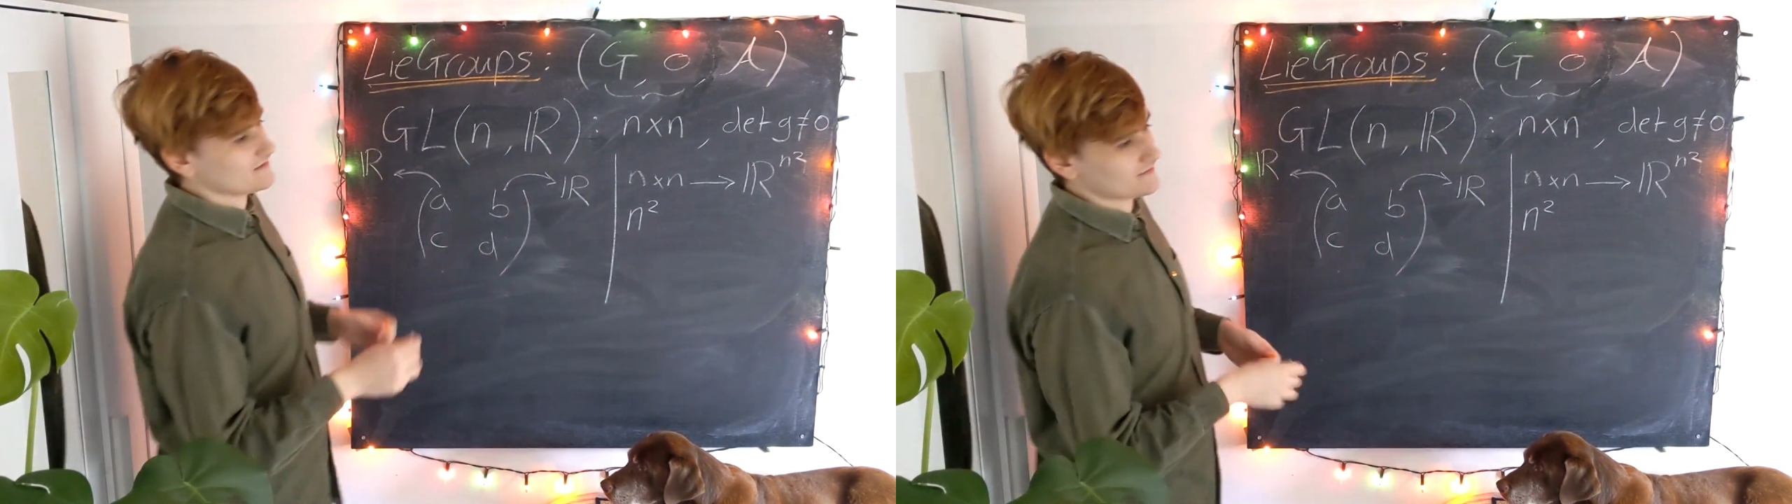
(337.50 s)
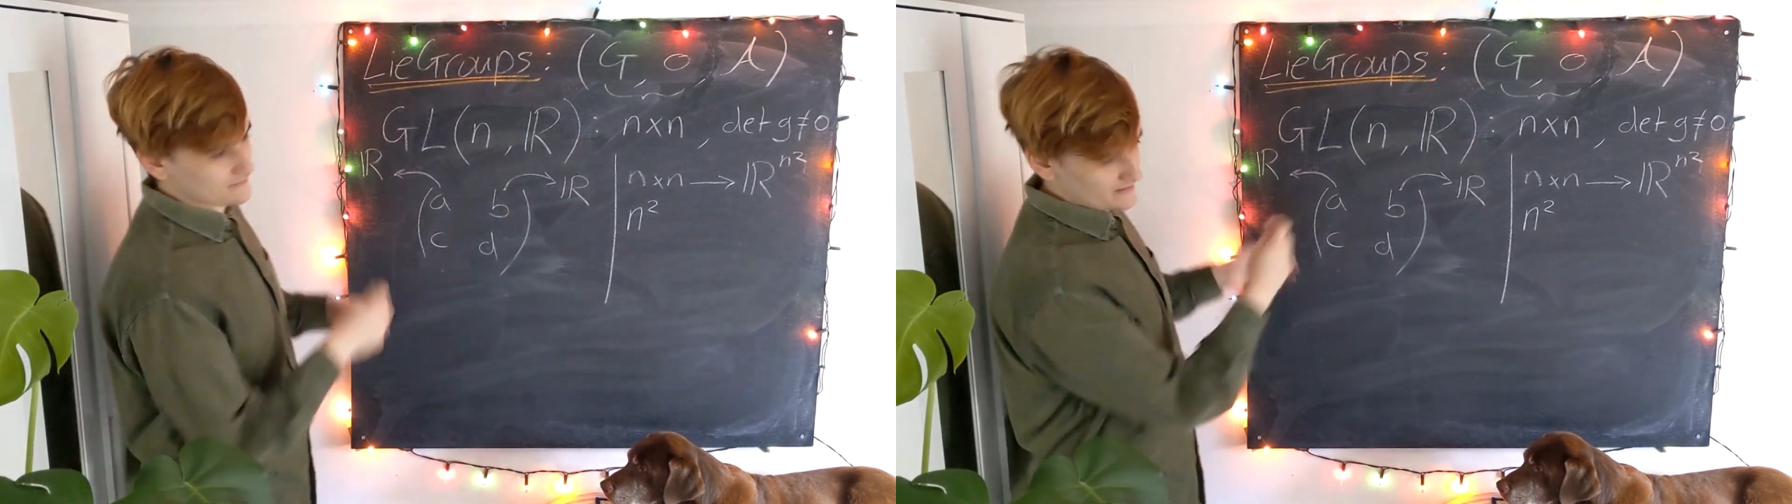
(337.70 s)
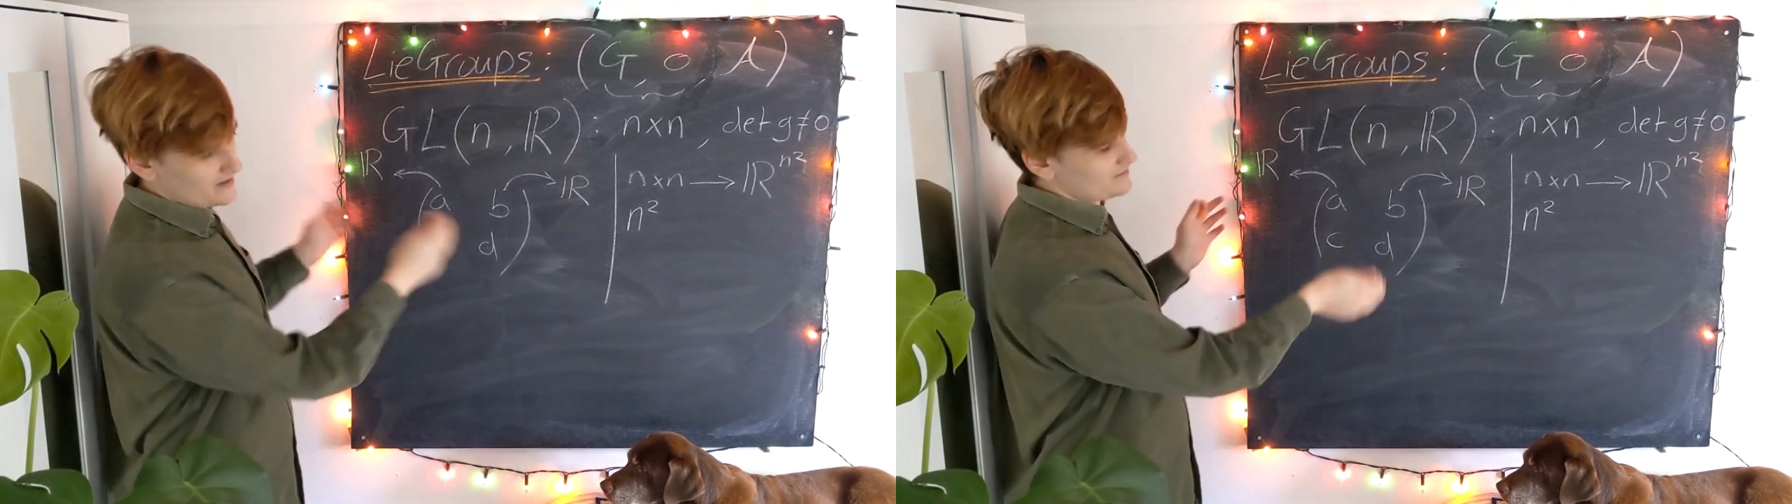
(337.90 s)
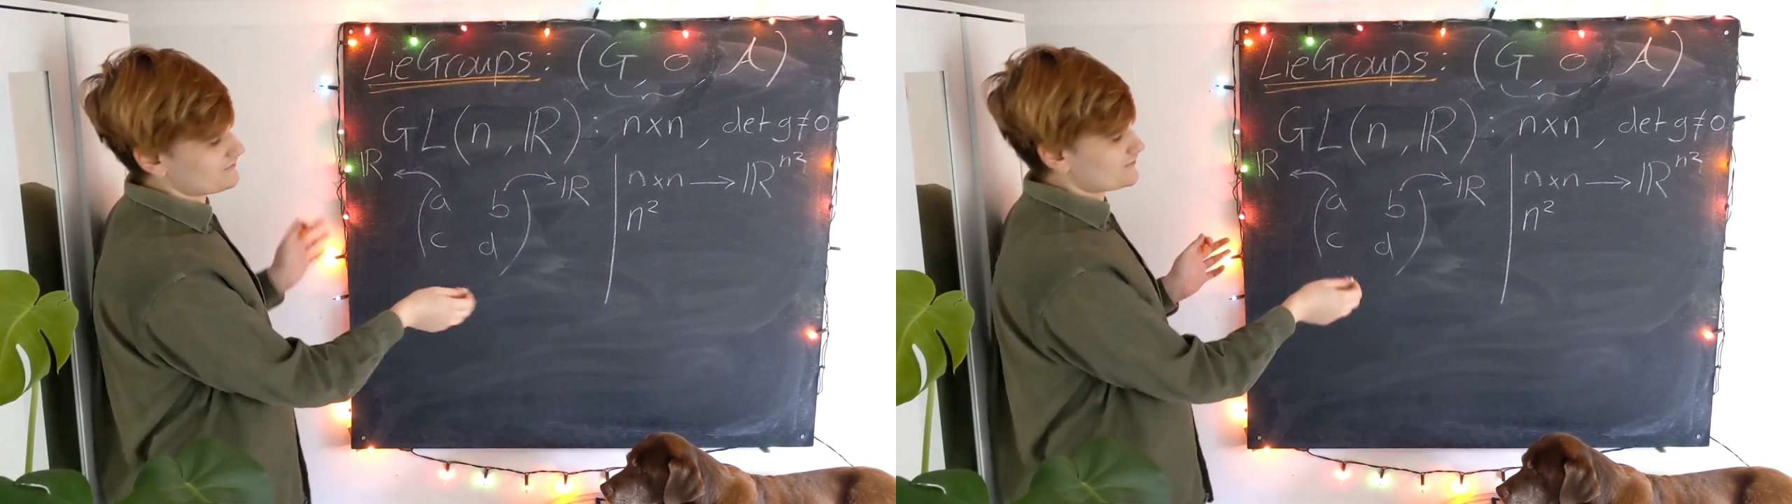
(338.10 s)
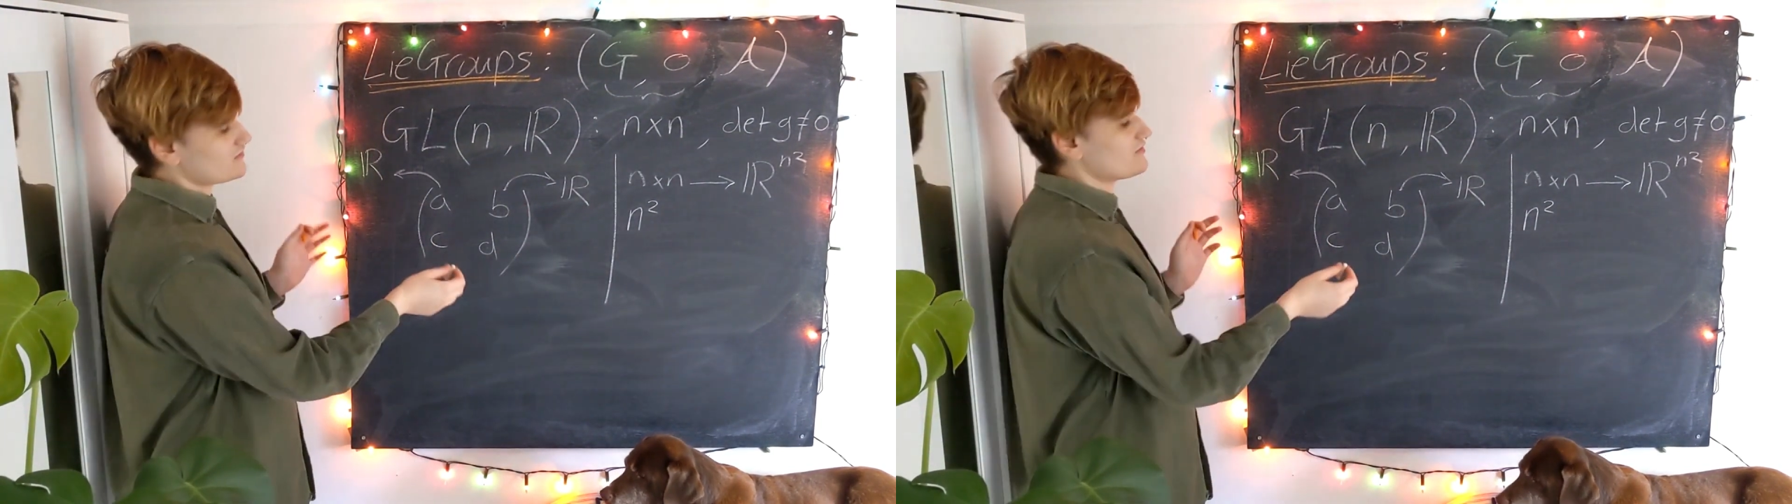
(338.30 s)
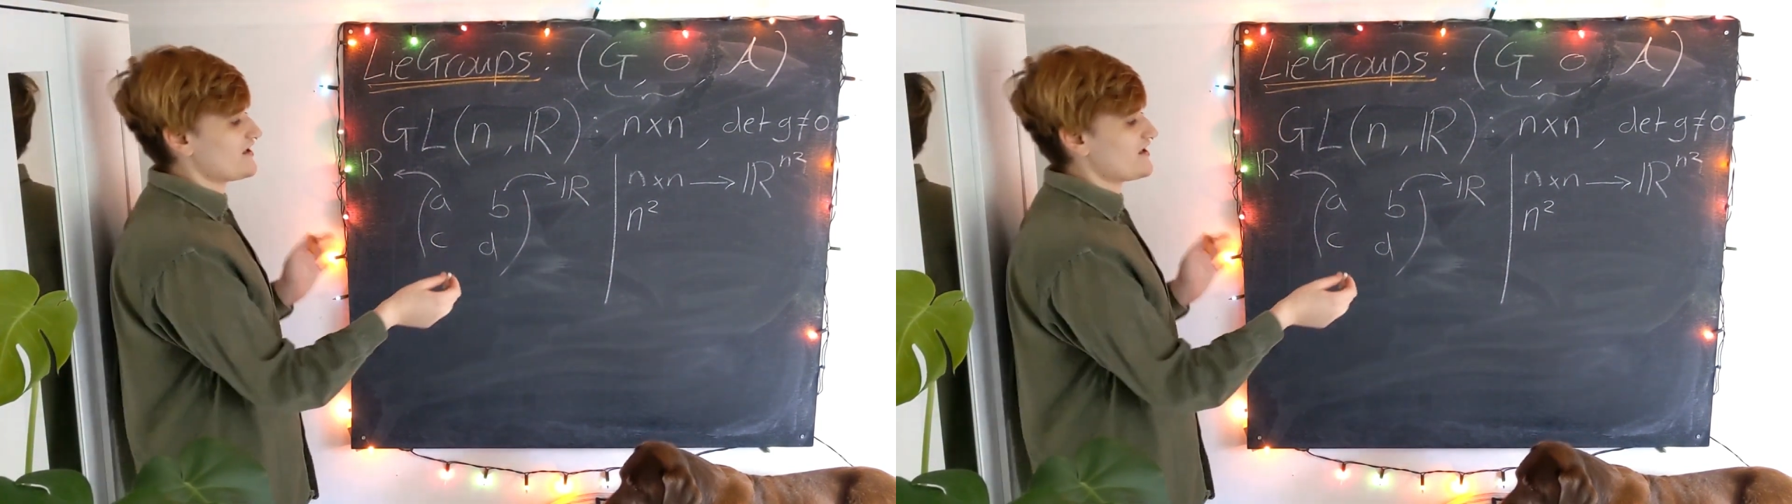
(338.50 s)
in the kind of group